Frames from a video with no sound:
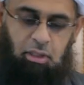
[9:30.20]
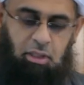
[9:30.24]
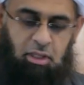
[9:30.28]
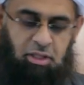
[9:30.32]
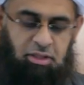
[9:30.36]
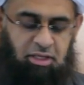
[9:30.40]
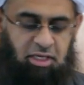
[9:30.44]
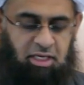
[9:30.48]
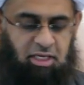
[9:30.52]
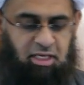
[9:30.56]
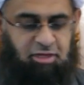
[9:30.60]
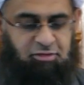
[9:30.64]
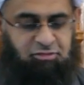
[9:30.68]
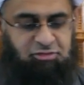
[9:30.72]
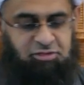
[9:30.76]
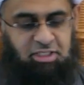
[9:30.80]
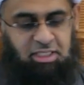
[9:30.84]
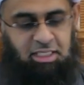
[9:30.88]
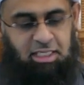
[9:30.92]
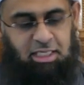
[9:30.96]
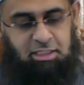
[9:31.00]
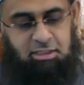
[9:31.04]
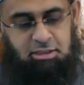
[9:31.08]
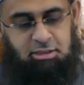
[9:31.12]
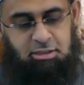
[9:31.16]
Then after
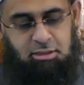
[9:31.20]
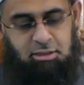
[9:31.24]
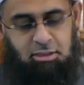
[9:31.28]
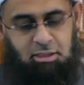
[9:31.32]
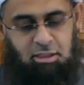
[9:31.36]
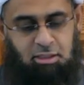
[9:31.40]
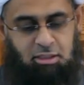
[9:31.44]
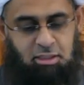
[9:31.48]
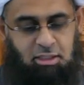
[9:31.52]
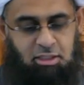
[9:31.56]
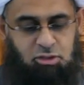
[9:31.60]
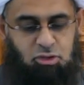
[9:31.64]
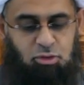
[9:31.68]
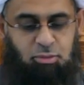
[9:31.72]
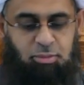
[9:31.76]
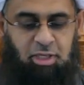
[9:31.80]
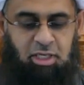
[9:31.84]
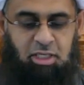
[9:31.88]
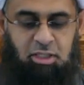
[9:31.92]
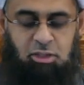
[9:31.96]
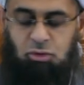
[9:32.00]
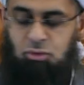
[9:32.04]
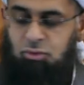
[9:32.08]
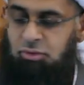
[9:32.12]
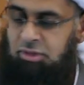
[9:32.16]
that, Allah
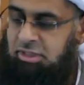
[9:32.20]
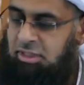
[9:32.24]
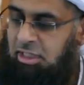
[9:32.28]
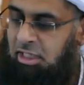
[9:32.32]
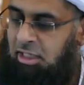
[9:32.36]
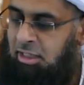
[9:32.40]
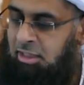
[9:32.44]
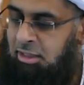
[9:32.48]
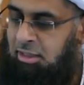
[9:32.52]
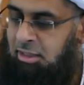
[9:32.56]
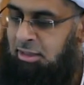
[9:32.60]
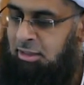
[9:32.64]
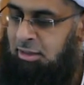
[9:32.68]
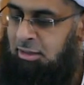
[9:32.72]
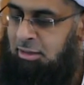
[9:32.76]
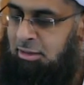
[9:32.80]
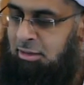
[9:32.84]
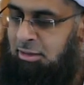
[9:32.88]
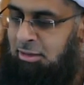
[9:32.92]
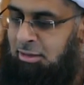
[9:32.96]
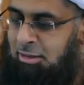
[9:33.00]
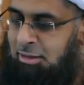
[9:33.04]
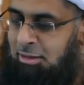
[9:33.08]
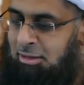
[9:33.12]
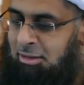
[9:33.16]
subhanahu wa
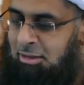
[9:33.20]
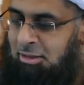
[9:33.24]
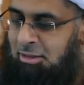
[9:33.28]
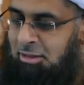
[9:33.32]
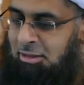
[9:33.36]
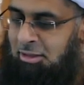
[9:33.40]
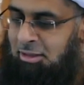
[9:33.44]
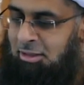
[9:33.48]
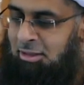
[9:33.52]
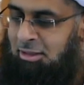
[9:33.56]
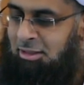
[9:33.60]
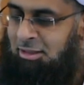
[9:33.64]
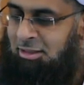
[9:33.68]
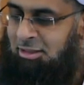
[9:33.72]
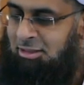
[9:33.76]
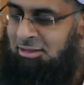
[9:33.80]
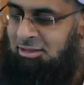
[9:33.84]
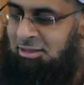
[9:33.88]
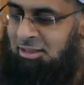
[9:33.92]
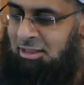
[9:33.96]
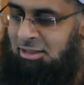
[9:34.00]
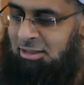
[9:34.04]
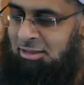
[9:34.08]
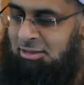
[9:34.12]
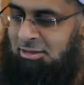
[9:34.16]
ta'ala
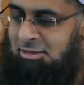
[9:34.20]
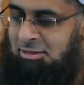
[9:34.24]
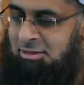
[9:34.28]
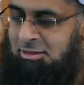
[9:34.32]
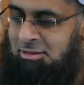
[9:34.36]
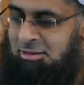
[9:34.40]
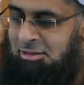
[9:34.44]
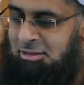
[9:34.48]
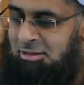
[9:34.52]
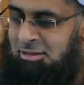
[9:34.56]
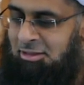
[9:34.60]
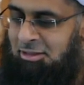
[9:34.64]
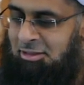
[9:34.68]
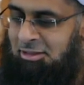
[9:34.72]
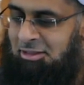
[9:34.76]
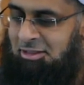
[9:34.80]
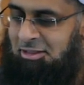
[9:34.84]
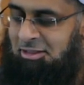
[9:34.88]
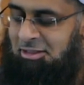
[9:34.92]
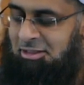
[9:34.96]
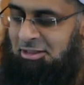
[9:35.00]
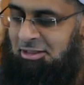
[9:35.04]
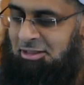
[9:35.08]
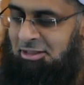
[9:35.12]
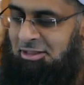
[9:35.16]

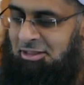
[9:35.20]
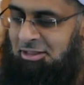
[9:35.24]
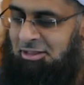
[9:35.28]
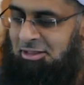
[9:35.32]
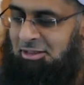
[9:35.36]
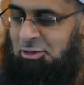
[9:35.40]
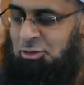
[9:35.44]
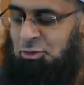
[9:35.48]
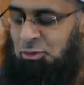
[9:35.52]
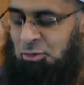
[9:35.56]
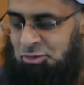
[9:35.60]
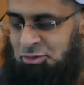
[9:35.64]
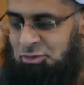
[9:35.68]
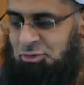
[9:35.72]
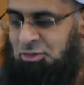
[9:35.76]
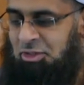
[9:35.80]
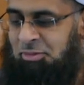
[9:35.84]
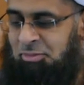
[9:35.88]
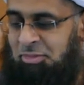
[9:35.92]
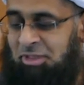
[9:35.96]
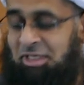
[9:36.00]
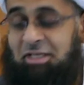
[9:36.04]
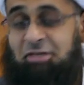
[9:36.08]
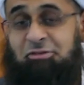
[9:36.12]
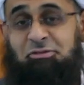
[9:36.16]
talks to the
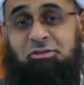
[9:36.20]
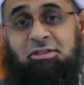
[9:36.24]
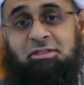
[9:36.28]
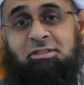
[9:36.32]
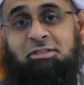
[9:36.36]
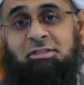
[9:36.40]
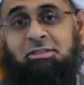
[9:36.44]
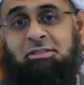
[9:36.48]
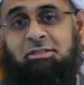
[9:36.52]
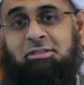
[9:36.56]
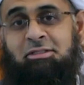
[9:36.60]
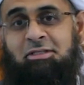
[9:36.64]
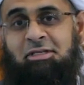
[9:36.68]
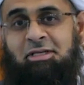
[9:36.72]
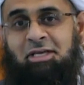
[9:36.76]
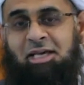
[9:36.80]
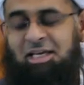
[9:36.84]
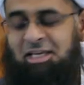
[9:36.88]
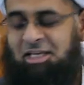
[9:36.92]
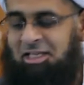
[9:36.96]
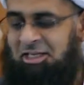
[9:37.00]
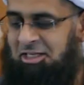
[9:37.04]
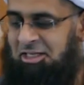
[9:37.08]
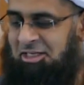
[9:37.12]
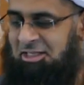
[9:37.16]
believers.
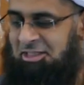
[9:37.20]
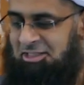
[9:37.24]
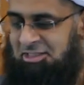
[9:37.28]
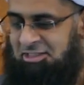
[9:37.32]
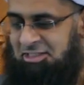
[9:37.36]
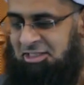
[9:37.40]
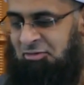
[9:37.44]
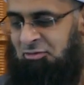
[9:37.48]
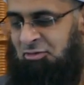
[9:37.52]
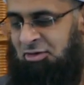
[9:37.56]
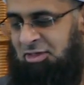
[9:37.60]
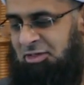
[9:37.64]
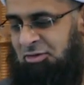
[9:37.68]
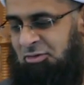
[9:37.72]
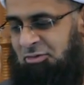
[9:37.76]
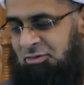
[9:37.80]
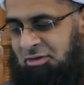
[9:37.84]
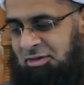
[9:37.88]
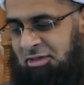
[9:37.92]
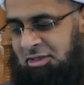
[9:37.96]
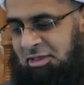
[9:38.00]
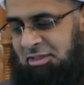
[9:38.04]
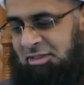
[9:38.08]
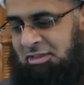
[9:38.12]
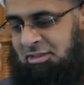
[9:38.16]
And in here, there's several
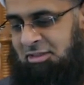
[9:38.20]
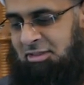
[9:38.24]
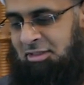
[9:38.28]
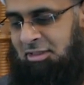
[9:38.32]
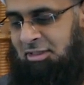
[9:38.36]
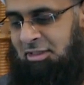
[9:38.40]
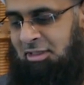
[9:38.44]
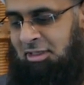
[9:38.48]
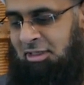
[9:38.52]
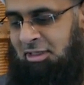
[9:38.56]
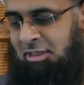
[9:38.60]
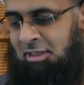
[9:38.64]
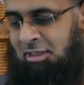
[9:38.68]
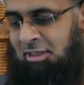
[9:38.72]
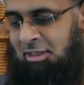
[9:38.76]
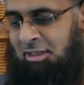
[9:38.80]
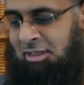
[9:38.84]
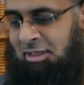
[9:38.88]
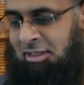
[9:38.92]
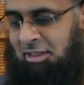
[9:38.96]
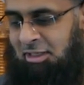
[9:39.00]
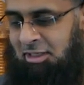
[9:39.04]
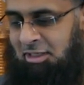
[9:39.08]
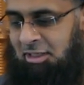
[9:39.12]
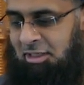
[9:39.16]
different things.
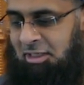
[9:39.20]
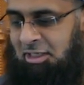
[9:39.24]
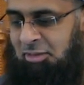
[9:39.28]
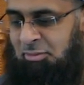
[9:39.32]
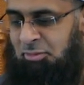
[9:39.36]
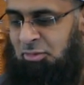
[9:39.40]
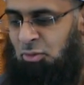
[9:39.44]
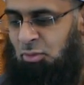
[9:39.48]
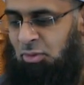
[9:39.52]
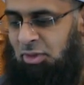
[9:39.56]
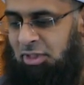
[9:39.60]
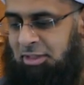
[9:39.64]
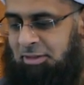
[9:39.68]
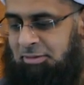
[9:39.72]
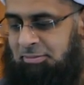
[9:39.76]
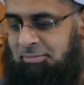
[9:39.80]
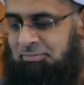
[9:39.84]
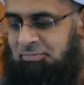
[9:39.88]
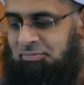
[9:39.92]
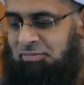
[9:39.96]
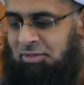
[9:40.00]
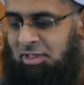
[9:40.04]
Number one,